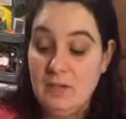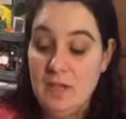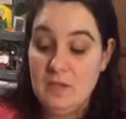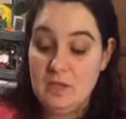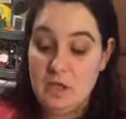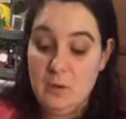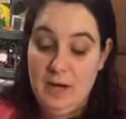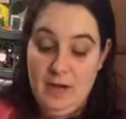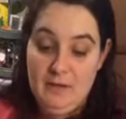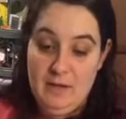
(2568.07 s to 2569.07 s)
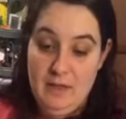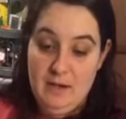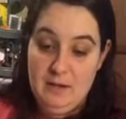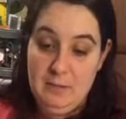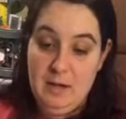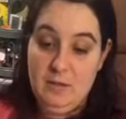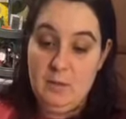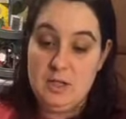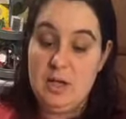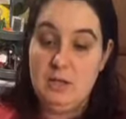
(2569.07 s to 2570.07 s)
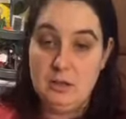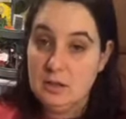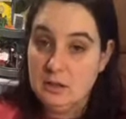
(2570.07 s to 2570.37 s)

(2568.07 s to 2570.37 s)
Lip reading: the show I have at the end of the month, which I'll